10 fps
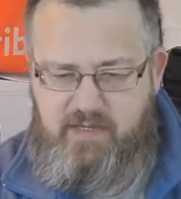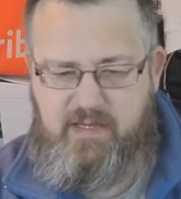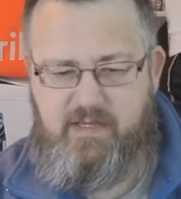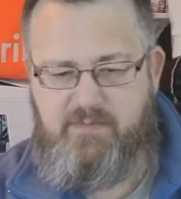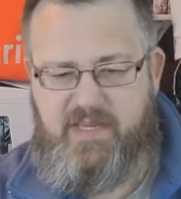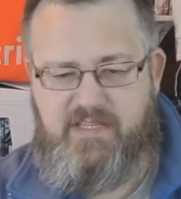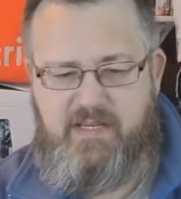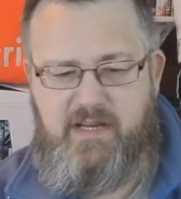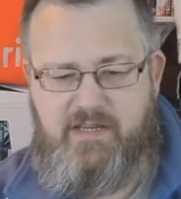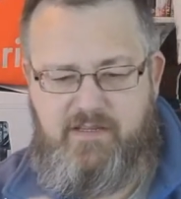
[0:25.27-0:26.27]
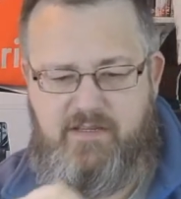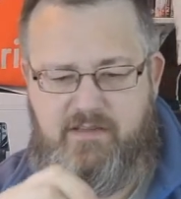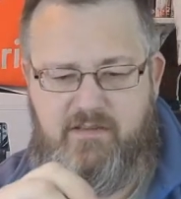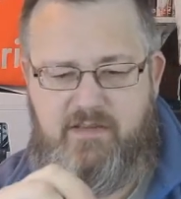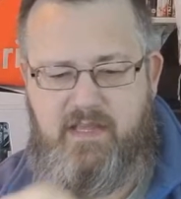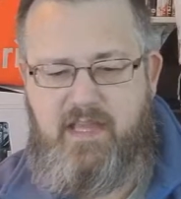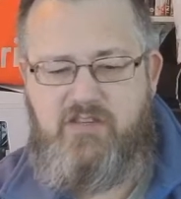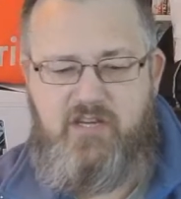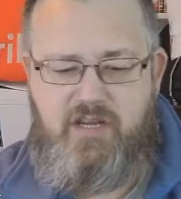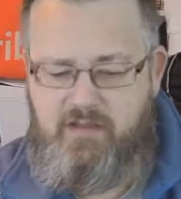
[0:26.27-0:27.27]
is basically just the
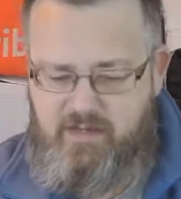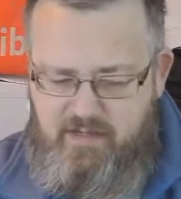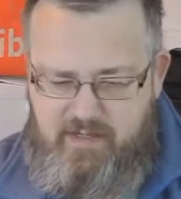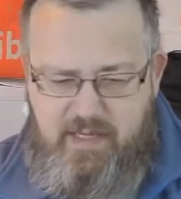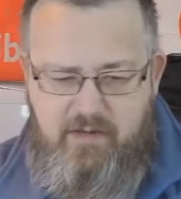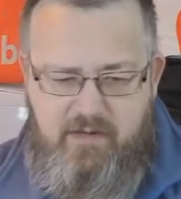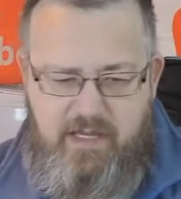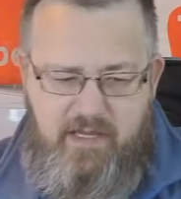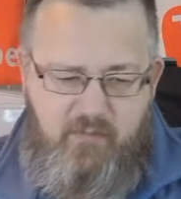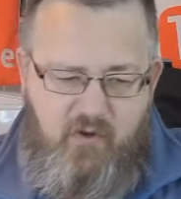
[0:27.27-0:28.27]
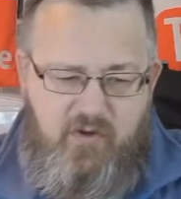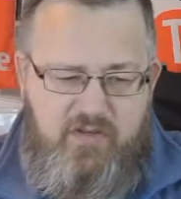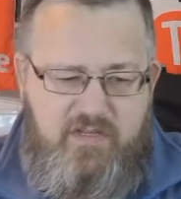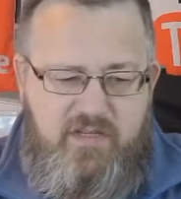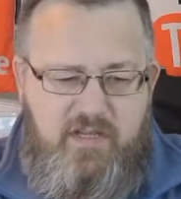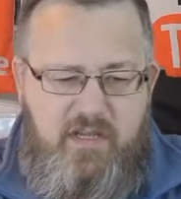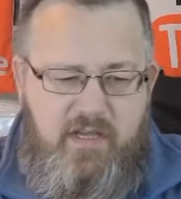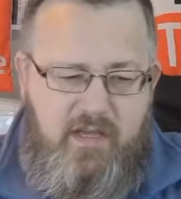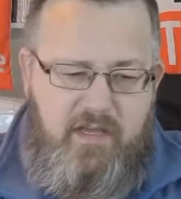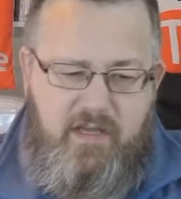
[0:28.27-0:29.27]
engine and gearbox
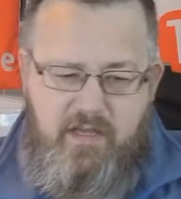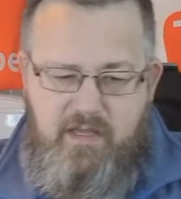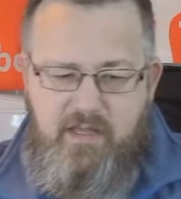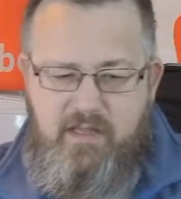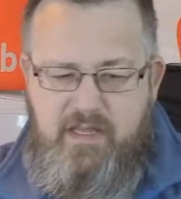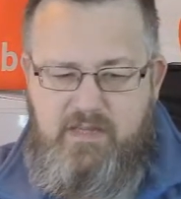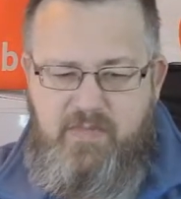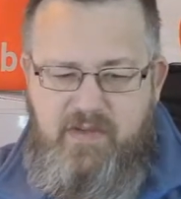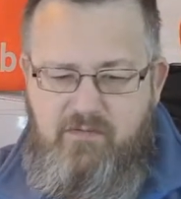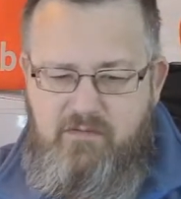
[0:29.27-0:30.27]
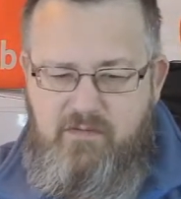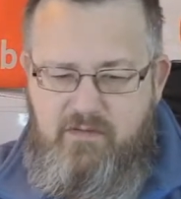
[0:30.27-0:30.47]
is built.